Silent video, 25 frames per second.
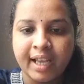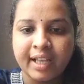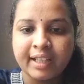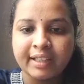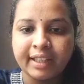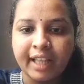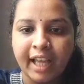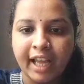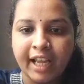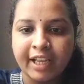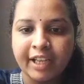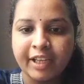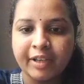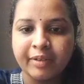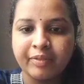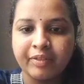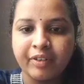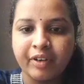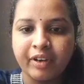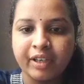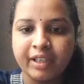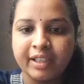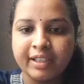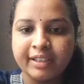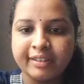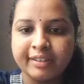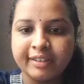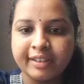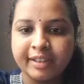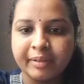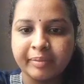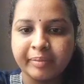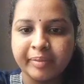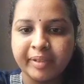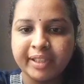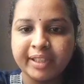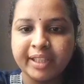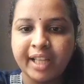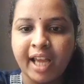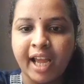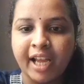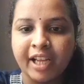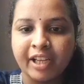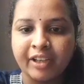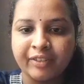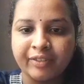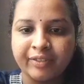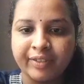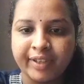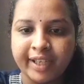Thank you for listening me. Thank
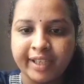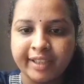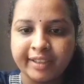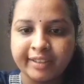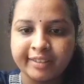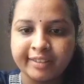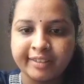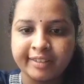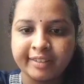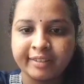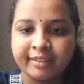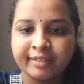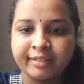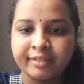you, friends.